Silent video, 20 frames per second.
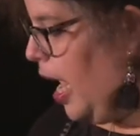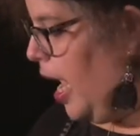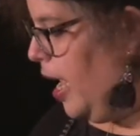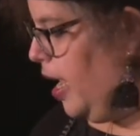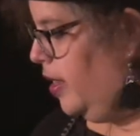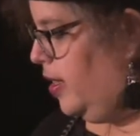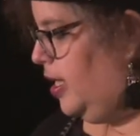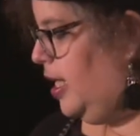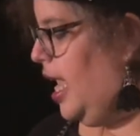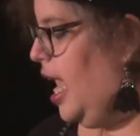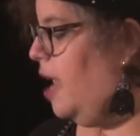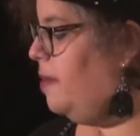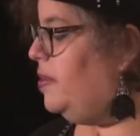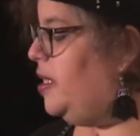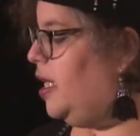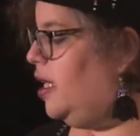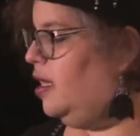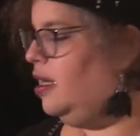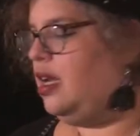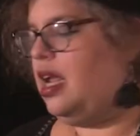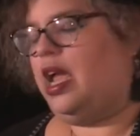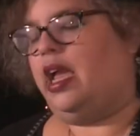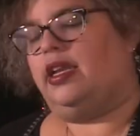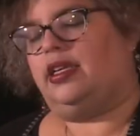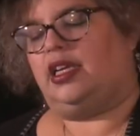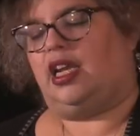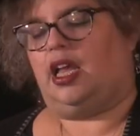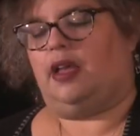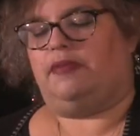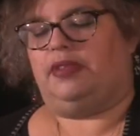And the captain
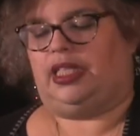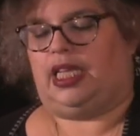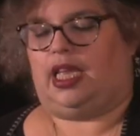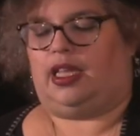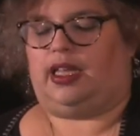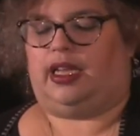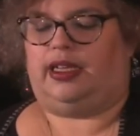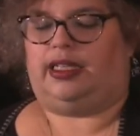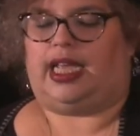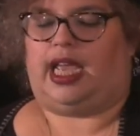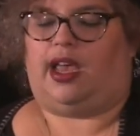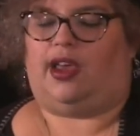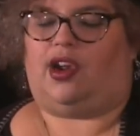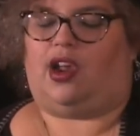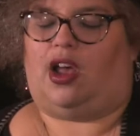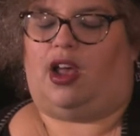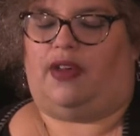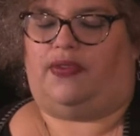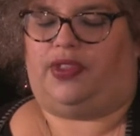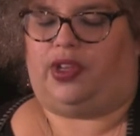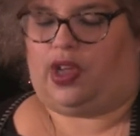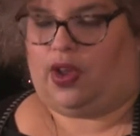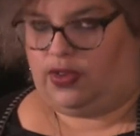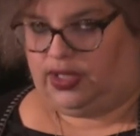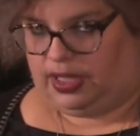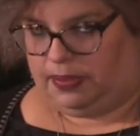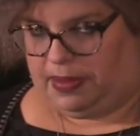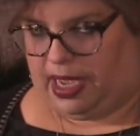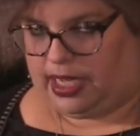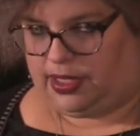ended up sailing down off the
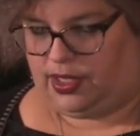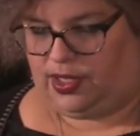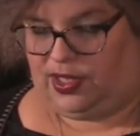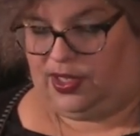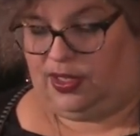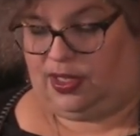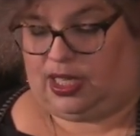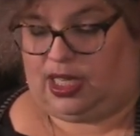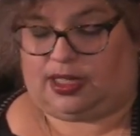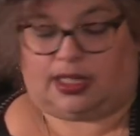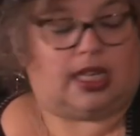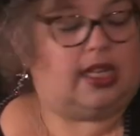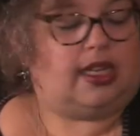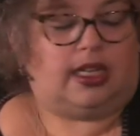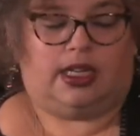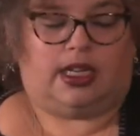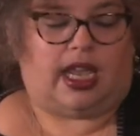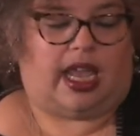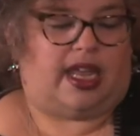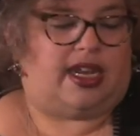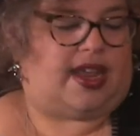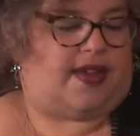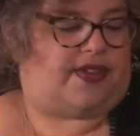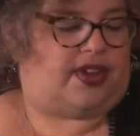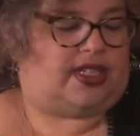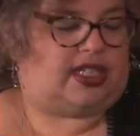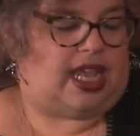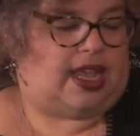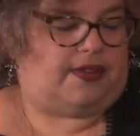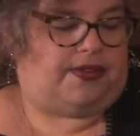coast of Massachusetts and never
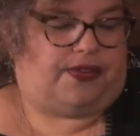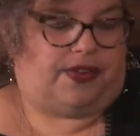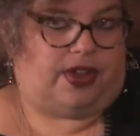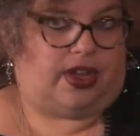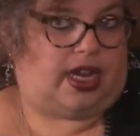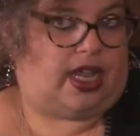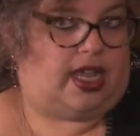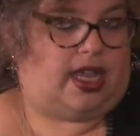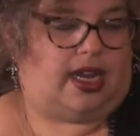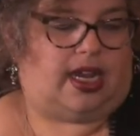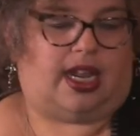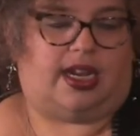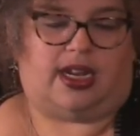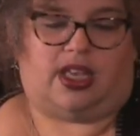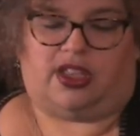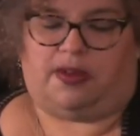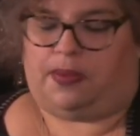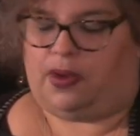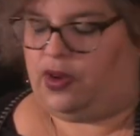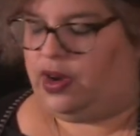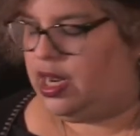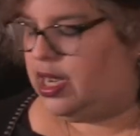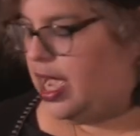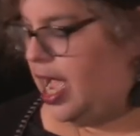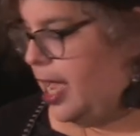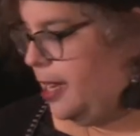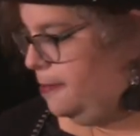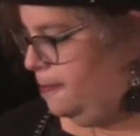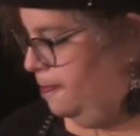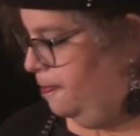set foot in another boat
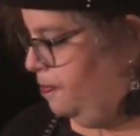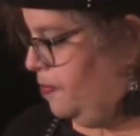again.